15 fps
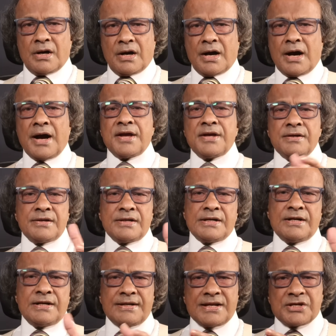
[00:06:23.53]
Higher
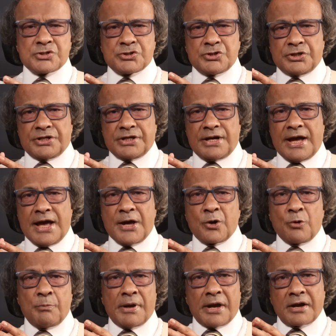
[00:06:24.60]
intensity
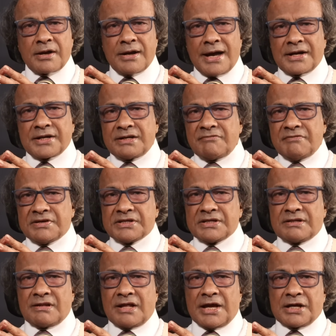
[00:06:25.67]
aerobic
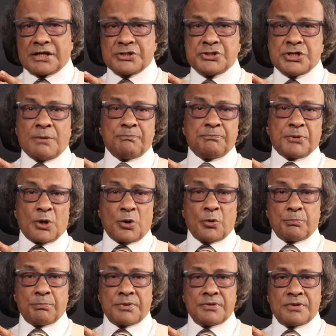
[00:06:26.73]
activities like jump
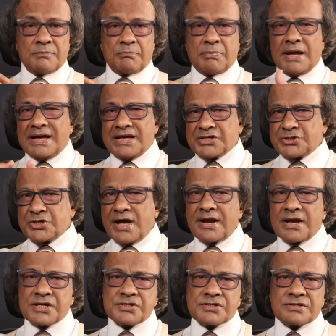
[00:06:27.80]
rope, playing
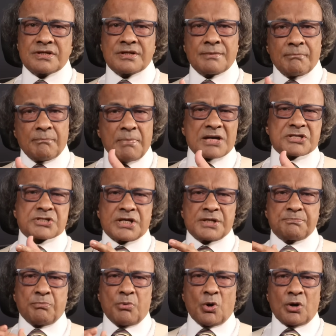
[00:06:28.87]
tennis,
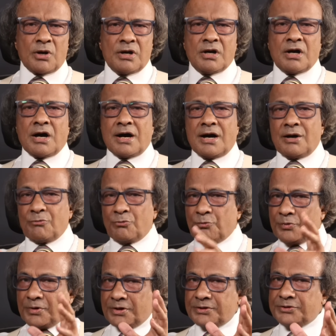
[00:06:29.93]
basketball are
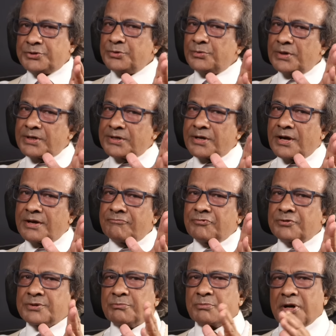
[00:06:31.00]
worth your time
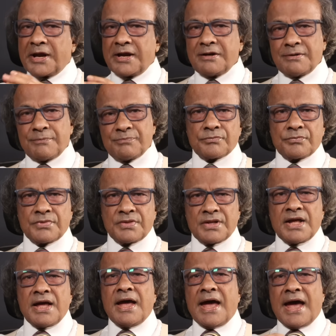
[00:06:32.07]
for the brain.
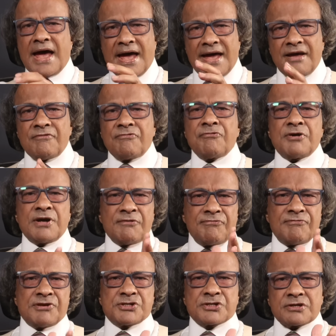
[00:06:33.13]
Every
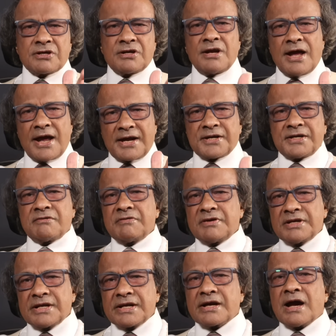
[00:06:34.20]
physical
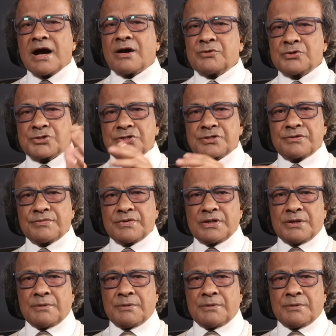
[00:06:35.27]
activity counts.